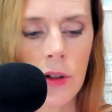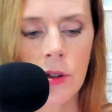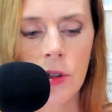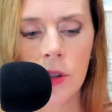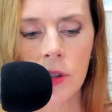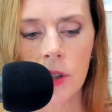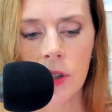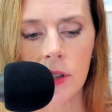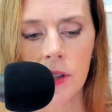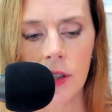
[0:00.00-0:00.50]

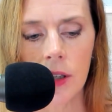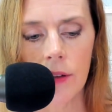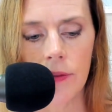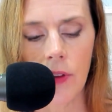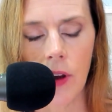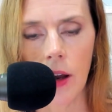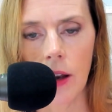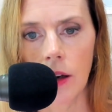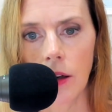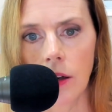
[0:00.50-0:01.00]
just to see if
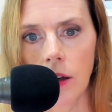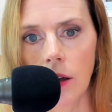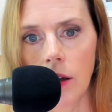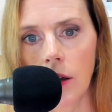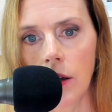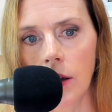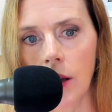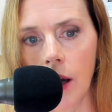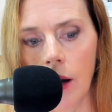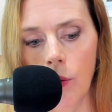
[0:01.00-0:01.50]

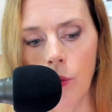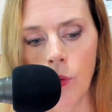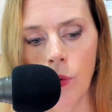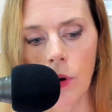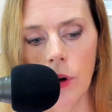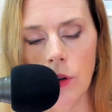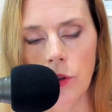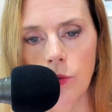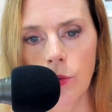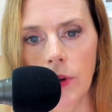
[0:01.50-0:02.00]
that
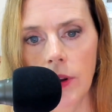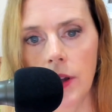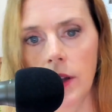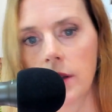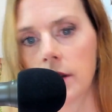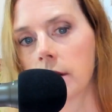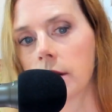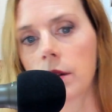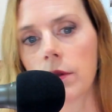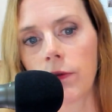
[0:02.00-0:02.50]
worked with
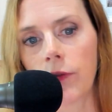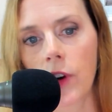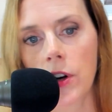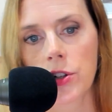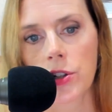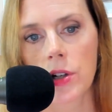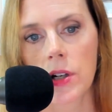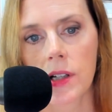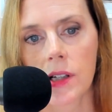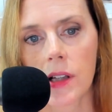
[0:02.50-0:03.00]
its
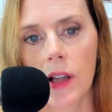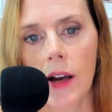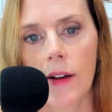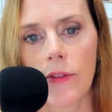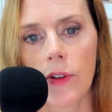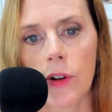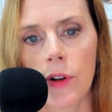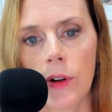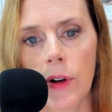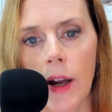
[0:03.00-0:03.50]
freshness
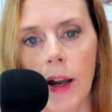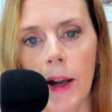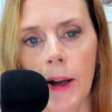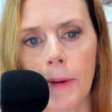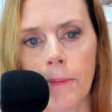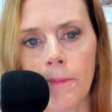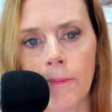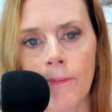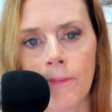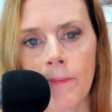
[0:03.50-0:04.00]
level.
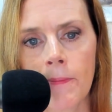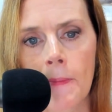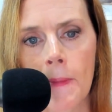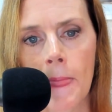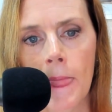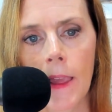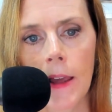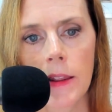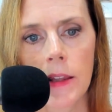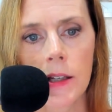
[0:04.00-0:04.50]
And
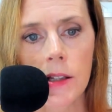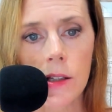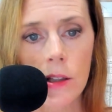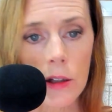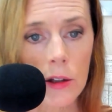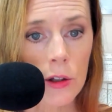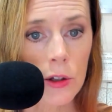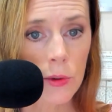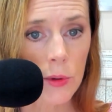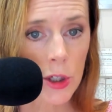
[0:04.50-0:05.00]
this
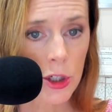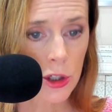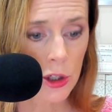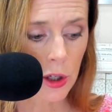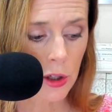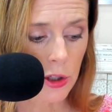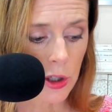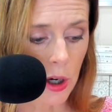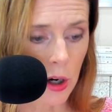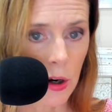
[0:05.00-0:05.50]
Louis
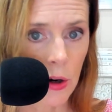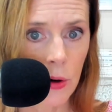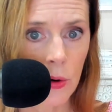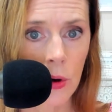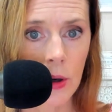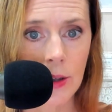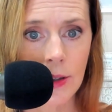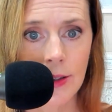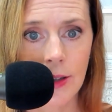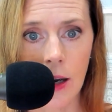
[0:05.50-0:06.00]

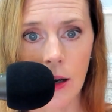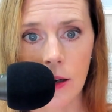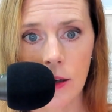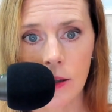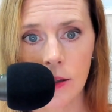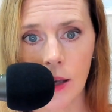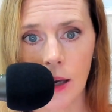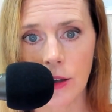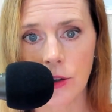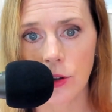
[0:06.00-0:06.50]
Jadot
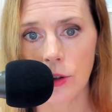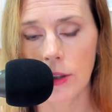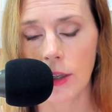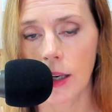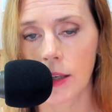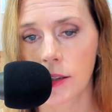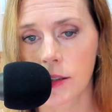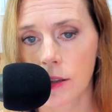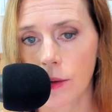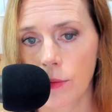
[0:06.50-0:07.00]
does actually
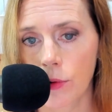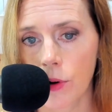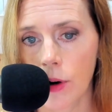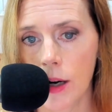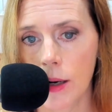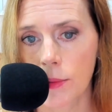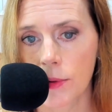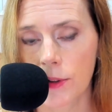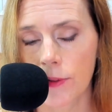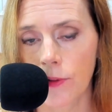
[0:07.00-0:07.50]
get some
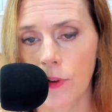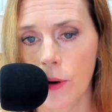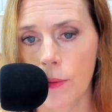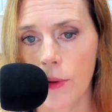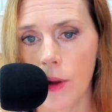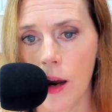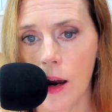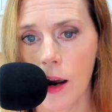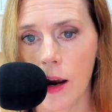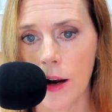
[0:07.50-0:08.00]
grapes from
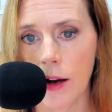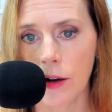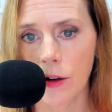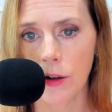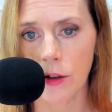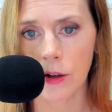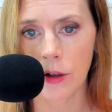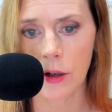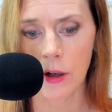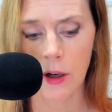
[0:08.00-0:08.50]
the
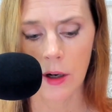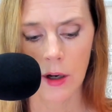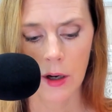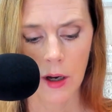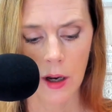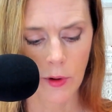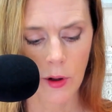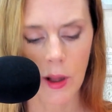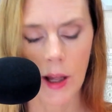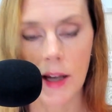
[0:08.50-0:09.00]
higher
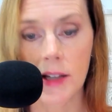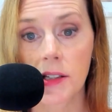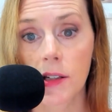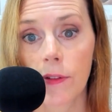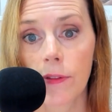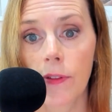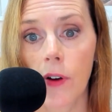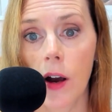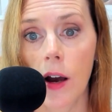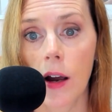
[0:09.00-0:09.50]

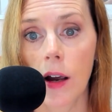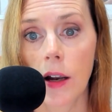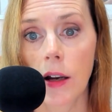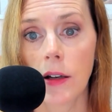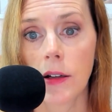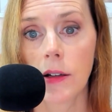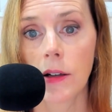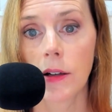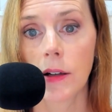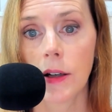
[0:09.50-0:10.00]

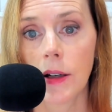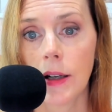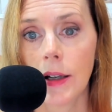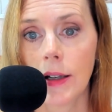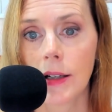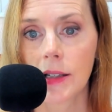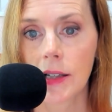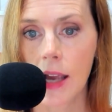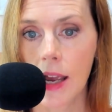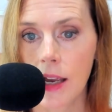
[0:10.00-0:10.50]
classified
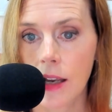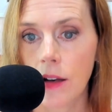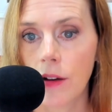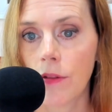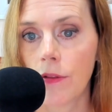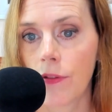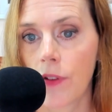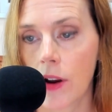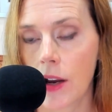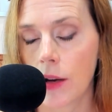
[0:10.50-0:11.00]

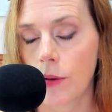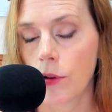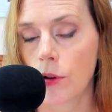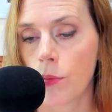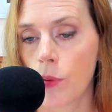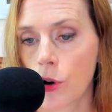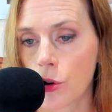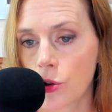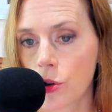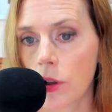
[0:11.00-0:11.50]
10 famed
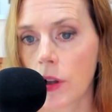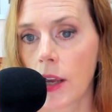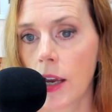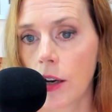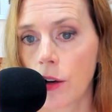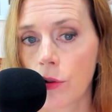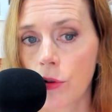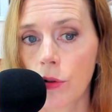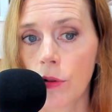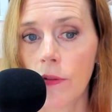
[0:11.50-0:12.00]

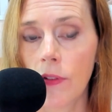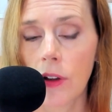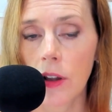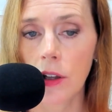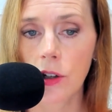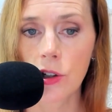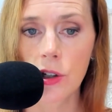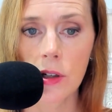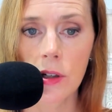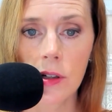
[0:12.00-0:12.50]
Beaujolais cru
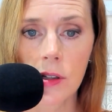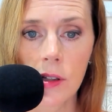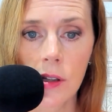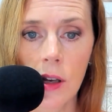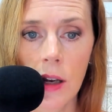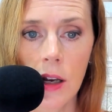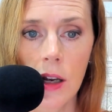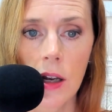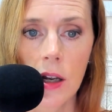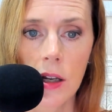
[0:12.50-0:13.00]
villages.
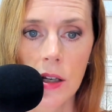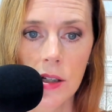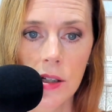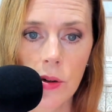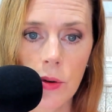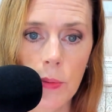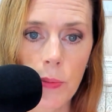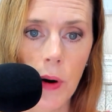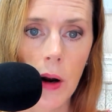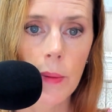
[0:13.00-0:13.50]

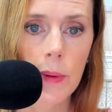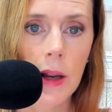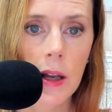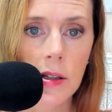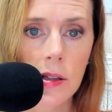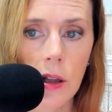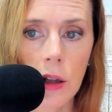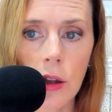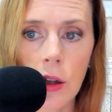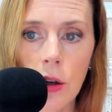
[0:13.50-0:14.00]
So it probably
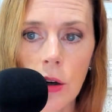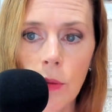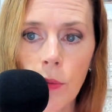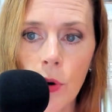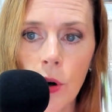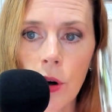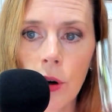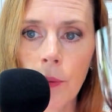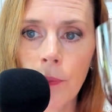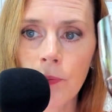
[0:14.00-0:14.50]
has a little
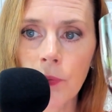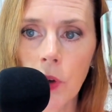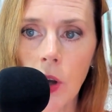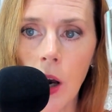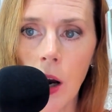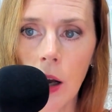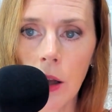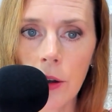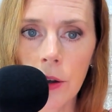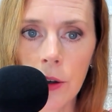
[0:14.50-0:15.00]
more
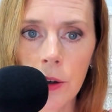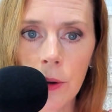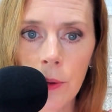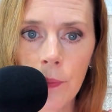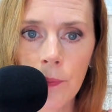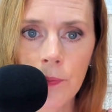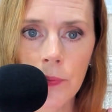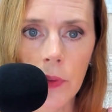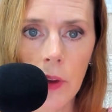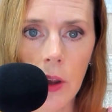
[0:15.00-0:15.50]
color